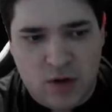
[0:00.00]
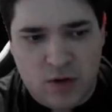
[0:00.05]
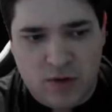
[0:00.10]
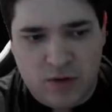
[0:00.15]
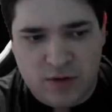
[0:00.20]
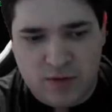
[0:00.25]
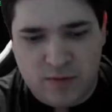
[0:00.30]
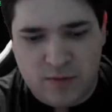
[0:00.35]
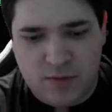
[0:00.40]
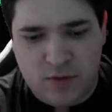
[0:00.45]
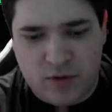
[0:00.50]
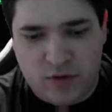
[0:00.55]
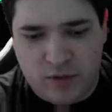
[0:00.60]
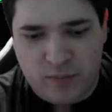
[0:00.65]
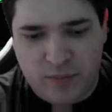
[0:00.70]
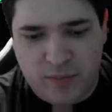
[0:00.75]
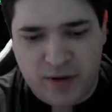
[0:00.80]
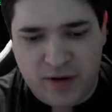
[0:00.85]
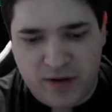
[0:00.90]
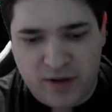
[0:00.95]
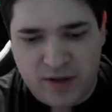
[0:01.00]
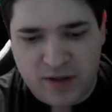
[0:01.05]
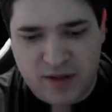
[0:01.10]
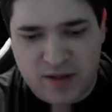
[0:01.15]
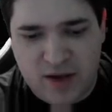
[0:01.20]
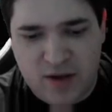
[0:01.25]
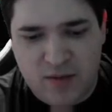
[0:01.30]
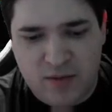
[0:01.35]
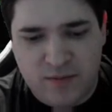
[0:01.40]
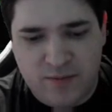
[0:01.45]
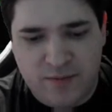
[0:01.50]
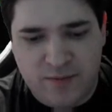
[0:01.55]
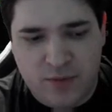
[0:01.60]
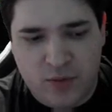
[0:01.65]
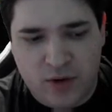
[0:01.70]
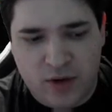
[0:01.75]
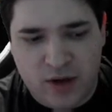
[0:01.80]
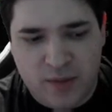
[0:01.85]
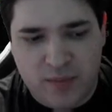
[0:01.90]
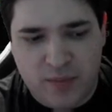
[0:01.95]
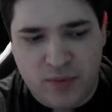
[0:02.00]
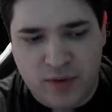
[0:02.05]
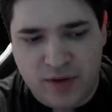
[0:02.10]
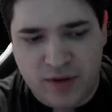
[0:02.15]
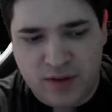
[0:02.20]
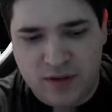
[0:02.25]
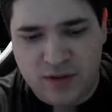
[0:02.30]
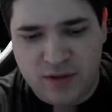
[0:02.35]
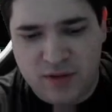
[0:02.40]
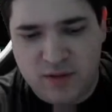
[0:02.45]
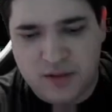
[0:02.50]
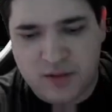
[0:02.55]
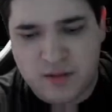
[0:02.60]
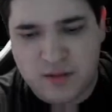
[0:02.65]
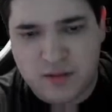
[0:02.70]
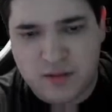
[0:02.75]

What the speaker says: Oh, this Oracle barely gets out. 4 hit points.